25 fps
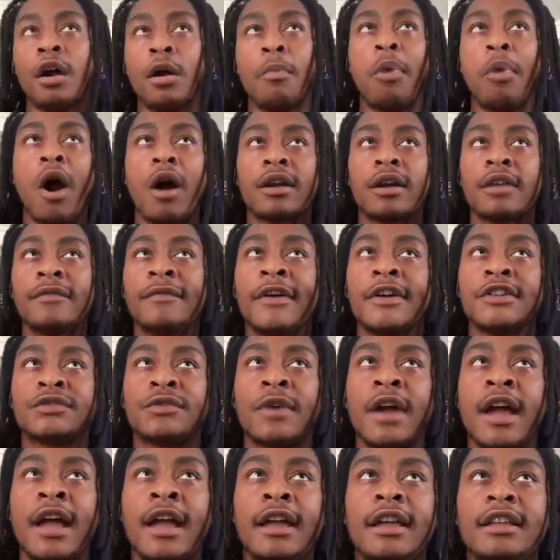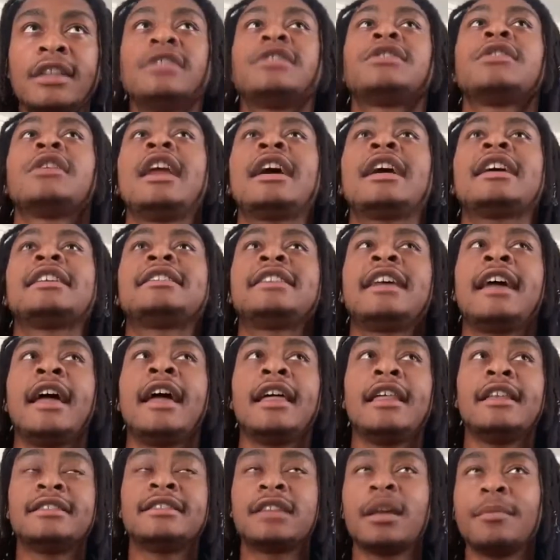part of us right so like i
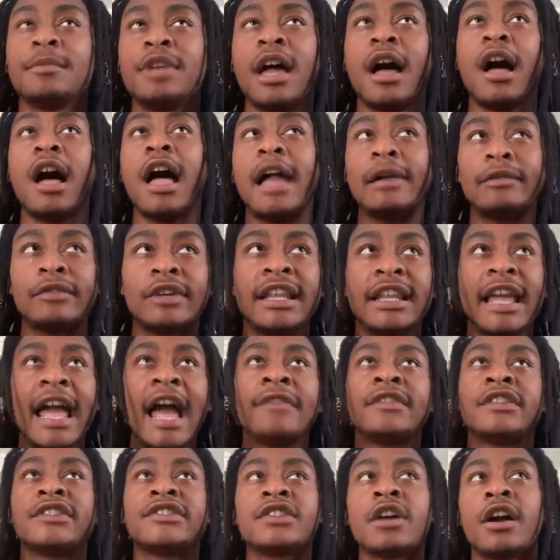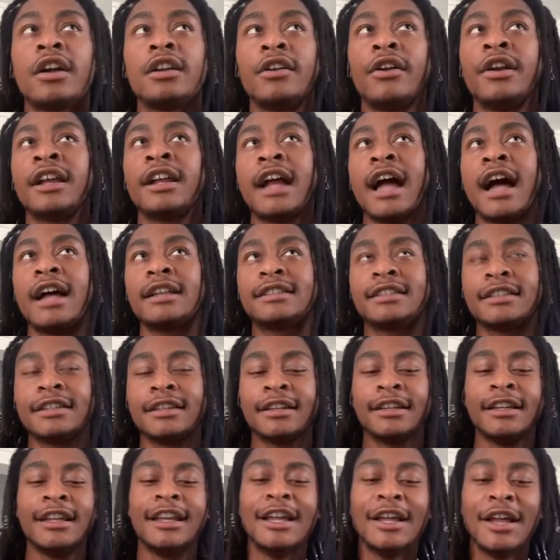said some y'all really have to start learning how
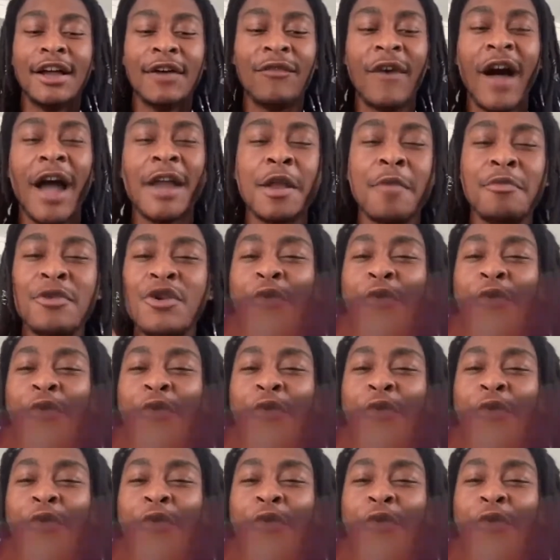to find them